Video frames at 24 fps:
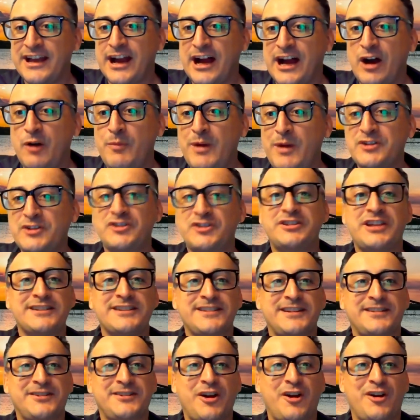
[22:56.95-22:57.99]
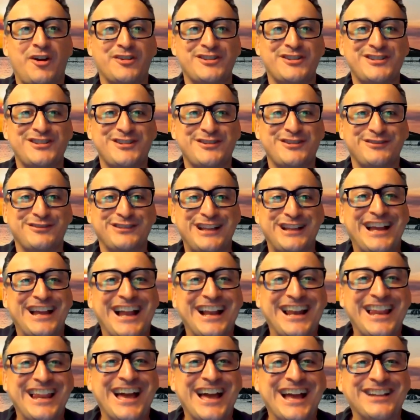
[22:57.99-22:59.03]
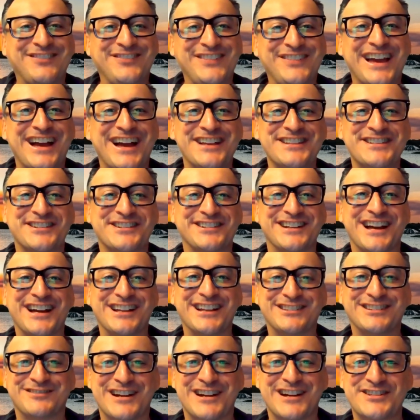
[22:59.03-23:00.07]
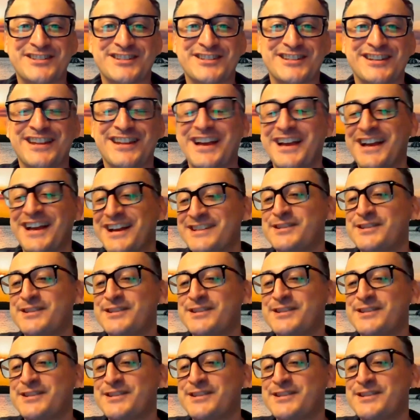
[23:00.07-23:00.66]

How much does it cost? So let me answer that question.